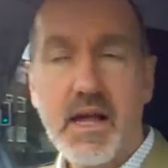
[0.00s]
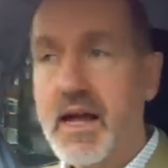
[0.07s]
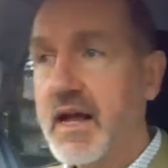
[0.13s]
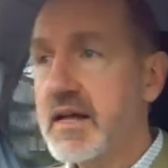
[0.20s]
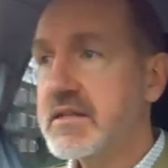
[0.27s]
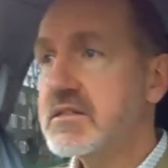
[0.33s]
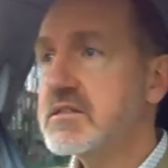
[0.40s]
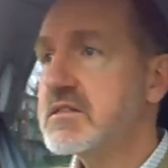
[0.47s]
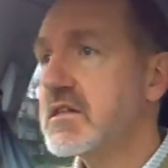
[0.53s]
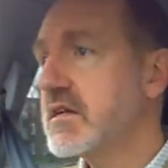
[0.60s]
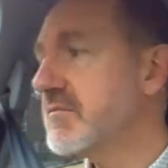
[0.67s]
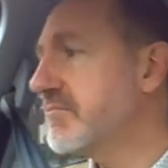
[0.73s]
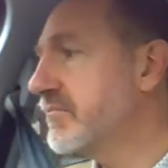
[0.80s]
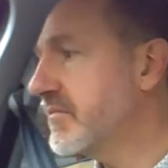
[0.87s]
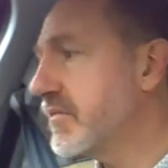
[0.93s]
and
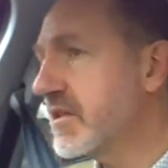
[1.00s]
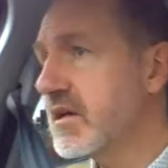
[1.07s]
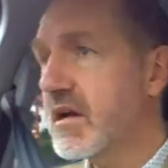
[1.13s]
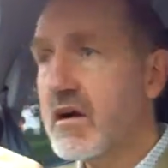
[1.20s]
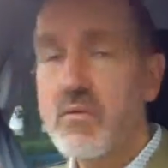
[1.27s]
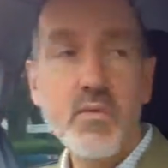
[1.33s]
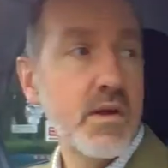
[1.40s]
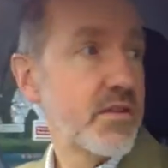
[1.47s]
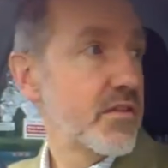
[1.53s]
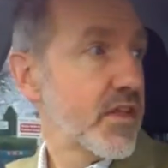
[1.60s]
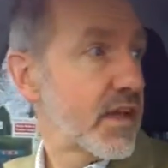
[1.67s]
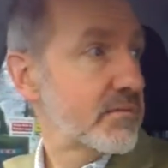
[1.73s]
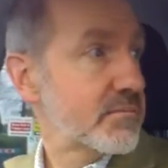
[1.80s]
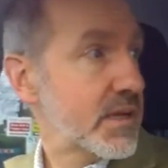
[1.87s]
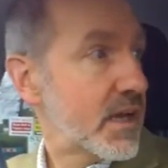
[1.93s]
the car will
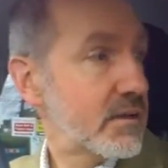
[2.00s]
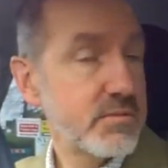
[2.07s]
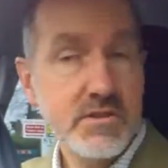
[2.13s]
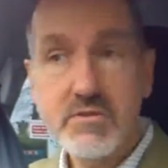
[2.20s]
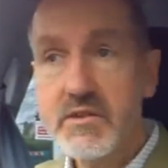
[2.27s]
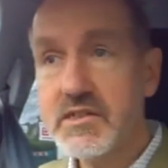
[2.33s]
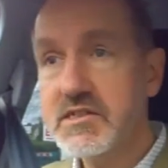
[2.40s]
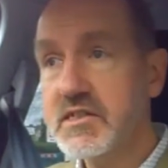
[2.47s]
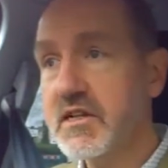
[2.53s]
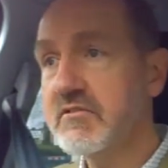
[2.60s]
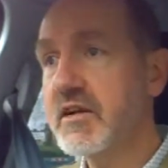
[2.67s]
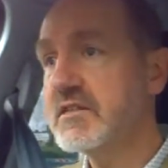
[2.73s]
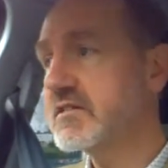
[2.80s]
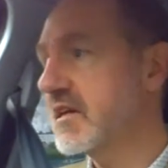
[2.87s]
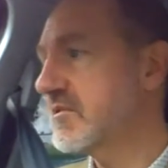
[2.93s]
then be able to
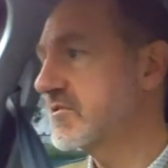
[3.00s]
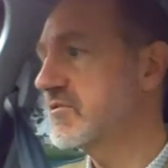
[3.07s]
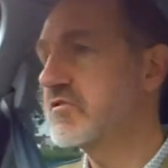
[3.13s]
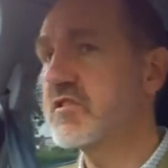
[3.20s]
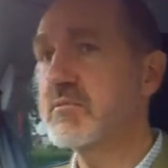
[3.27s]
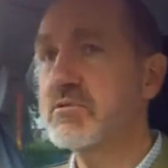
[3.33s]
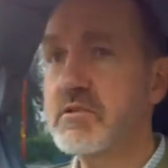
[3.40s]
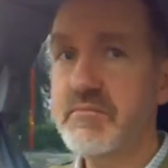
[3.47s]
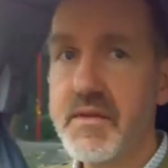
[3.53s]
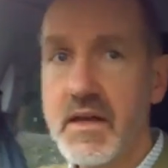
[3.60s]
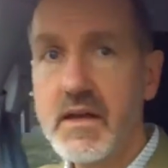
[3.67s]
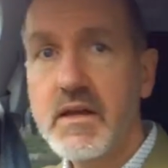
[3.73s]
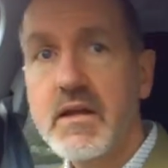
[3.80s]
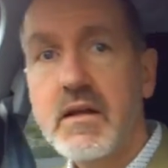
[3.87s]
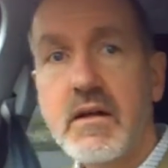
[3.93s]
accelerate out of trouble.
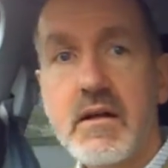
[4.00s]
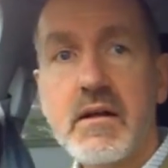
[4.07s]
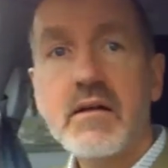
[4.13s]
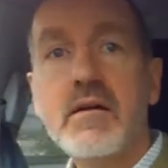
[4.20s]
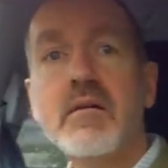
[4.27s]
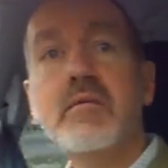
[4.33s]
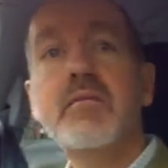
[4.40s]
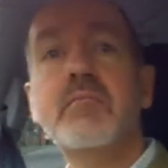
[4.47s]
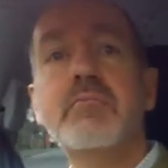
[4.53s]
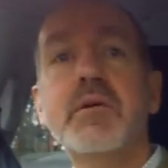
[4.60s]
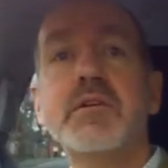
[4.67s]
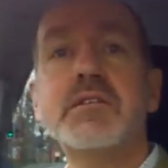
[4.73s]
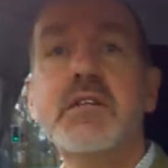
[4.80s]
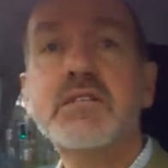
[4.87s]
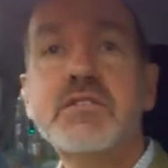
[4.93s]

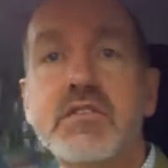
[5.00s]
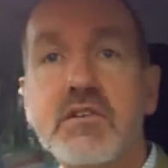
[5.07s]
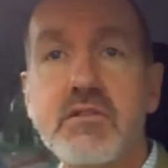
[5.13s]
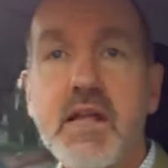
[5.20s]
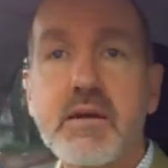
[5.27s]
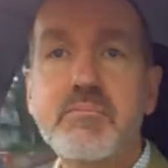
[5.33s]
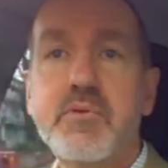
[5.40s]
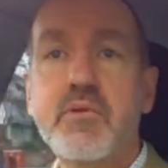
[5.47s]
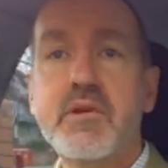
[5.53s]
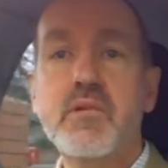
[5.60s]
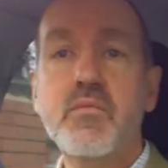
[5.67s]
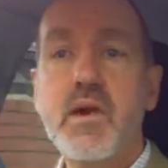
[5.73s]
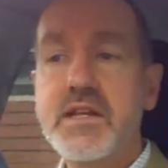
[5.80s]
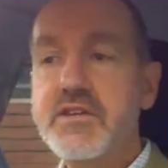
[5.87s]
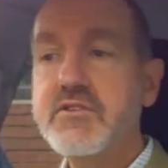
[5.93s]
But until that point,
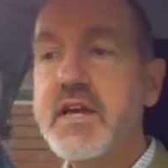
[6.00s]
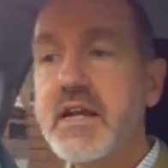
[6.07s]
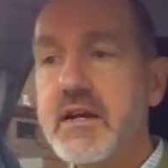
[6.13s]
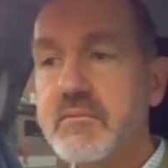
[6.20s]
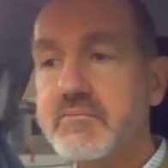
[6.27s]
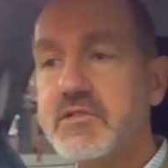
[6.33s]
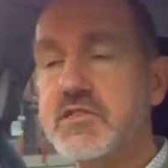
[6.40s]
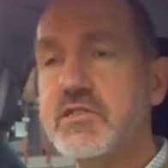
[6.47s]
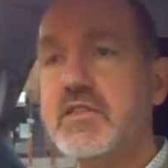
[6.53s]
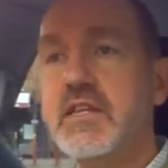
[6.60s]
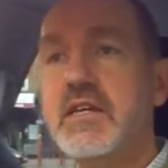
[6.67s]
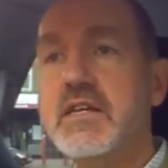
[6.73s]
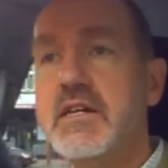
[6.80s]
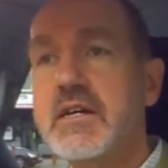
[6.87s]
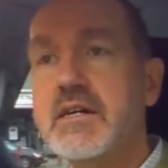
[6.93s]
when you get up to
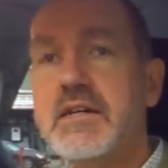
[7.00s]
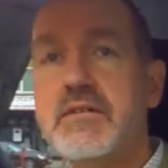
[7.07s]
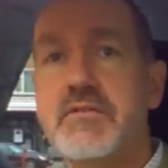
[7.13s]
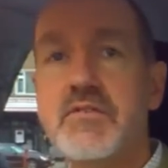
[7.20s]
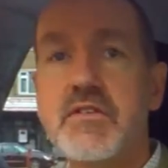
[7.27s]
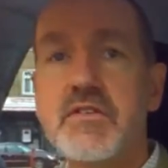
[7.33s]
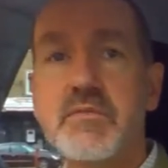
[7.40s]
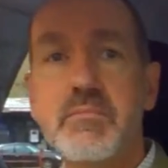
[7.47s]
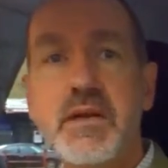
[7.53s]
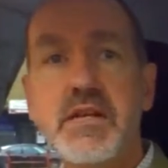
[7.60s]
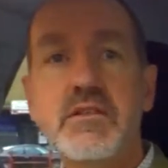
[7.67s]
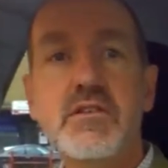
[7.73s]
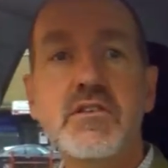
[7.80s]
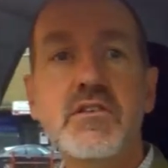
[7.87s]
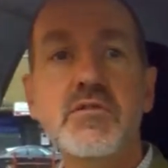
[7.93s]
the
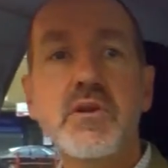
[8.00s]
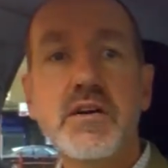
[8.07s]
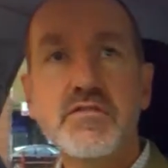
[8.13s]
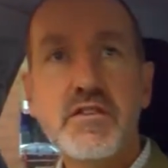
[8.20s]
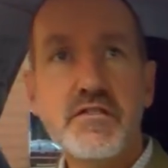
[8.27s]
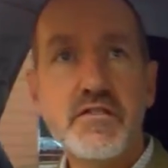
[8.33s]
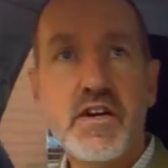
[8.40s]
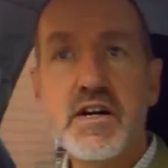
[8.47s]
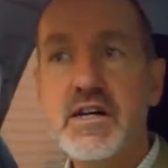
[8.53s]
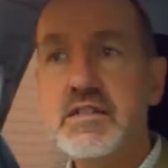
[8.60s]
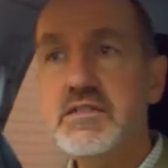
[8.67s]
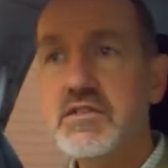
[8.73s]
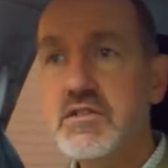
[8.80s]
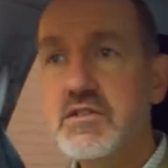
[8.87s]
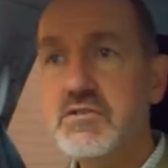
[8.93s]
speed that you have
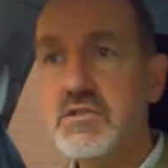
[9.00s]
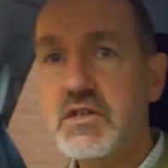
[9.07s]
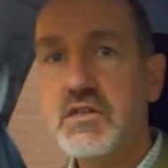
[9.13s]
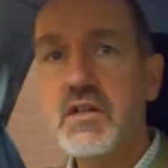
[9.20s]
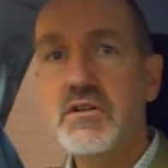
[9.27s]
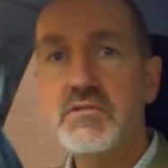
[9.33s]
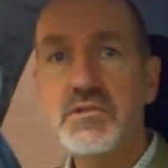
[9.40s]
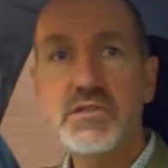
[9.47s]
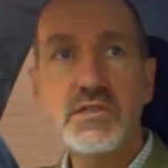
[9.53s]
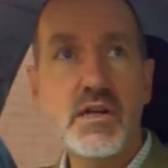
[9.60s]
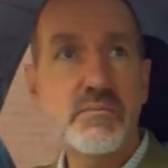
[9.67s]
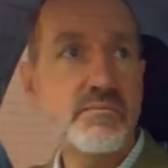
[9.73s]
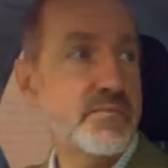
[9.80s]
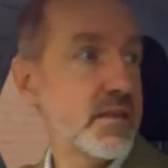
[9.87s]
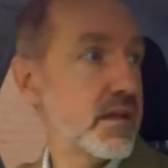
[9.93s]
defined using those
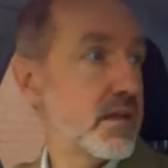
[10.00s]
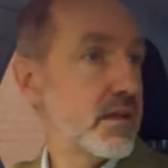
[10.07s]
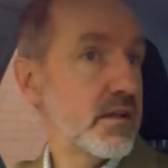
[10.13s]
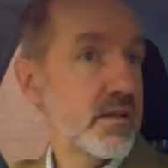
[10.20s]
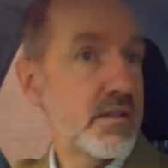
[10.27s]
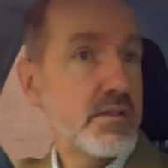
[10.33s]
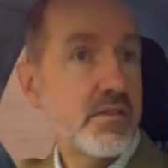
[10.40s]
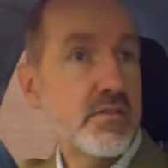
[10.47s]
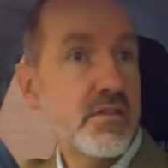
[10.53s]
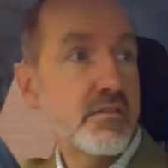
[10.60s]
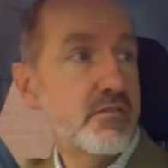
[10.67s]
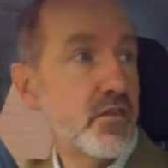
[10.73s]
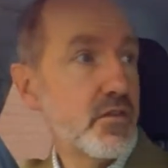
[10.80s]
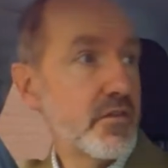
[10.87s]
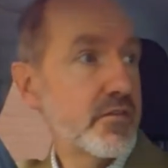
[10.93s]
the
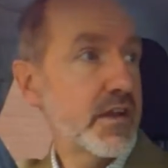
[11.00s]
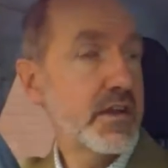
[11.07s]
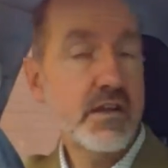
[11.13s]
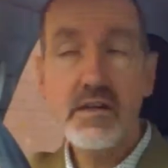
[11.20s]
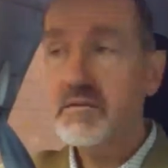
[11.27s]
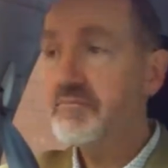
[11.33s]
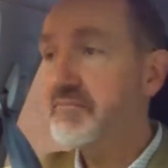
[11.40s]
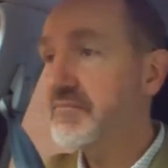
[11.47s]
forefinger,